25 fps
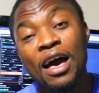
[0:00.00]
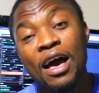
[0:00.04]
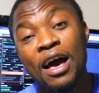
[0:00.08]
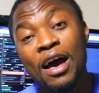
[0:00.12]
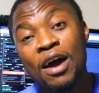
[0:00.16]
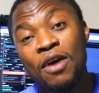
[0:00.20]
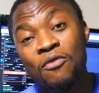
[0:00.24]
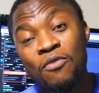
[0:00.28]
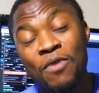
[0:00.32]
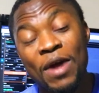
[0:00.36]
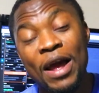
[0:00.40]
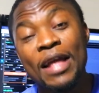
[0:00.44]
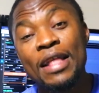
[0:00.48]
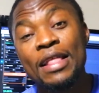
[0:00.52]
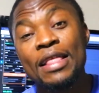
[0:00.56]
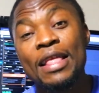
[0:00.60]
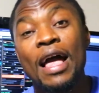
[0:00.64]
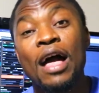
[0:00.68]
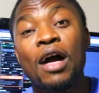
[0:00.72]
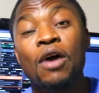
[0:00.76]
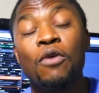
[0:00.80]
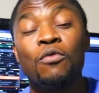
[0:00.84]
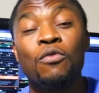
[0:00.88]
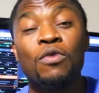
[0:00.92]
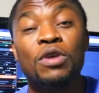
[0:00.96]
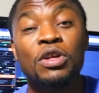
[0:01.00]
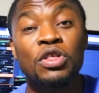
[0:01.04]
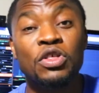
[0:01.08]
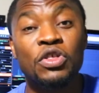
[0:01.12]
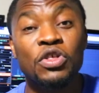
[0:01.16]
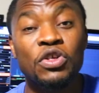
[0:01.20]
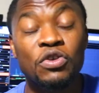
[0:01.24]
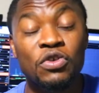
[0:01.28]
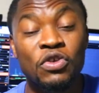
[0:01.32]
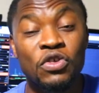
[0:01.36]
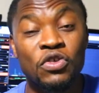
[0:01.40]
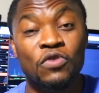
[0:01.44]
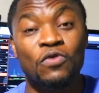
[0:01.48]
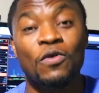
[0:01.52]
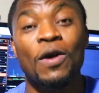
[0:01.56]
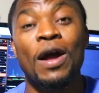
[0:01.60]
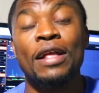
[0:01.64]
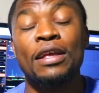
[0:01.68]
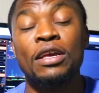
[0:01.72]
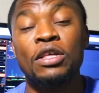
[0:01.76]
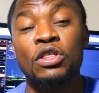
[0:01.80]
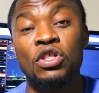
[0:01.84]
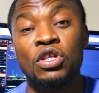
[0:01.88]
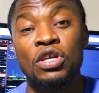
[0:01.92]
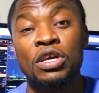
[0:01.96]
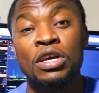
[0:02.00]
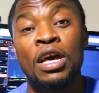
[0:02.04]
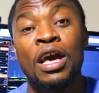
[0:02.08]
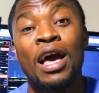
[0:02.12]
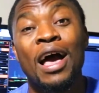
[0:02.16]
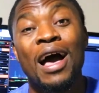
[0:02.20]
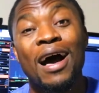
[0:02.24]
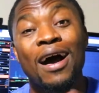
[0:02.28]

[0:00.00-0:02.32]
uh, right now, what's your strategy?